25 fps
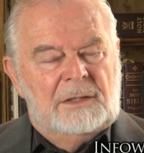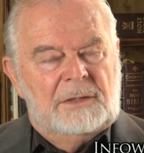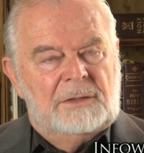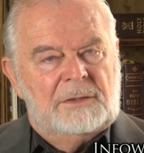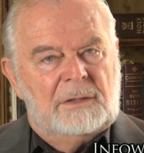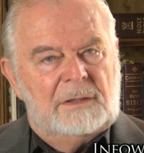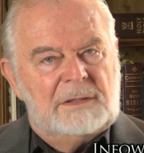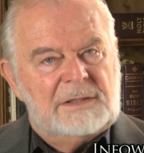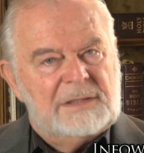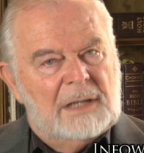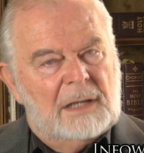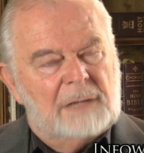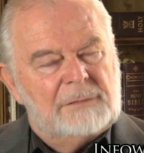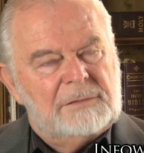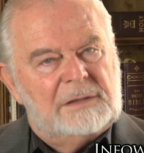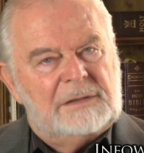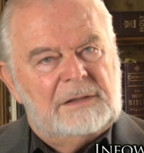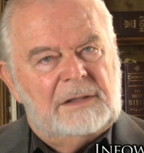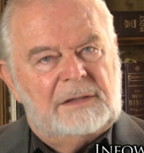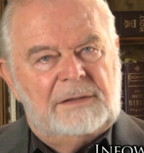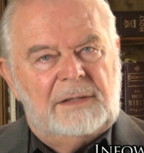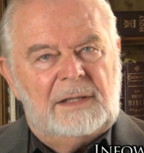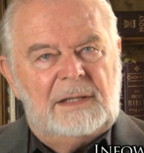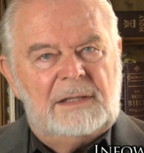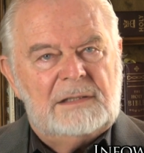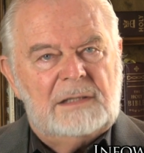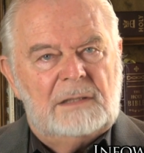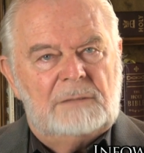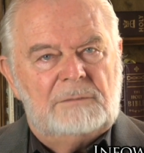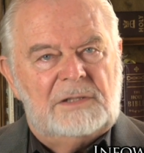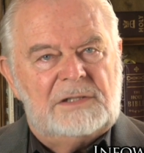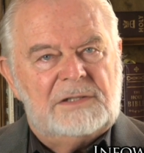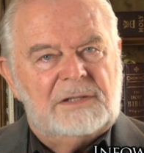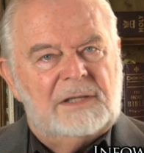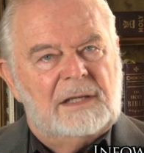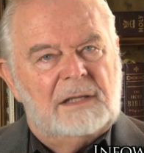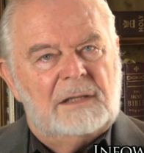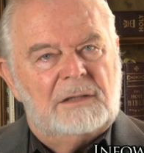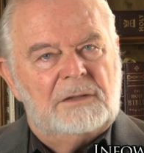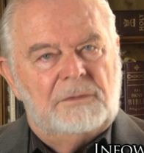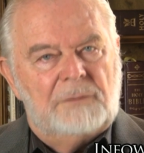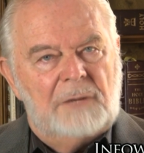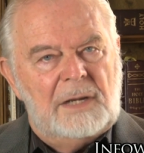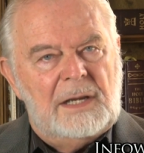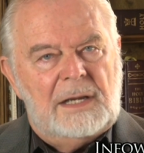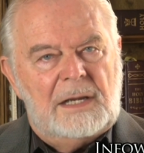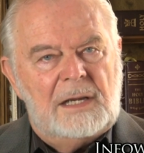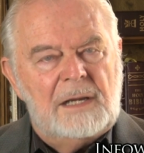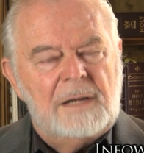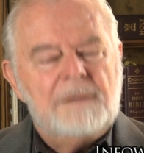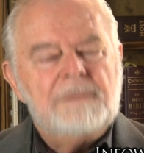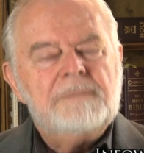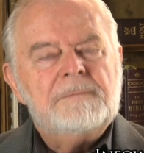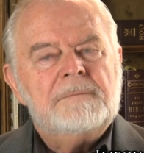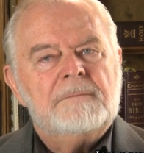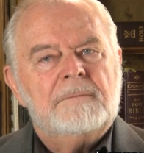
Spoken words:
Turns out that the things on which they agree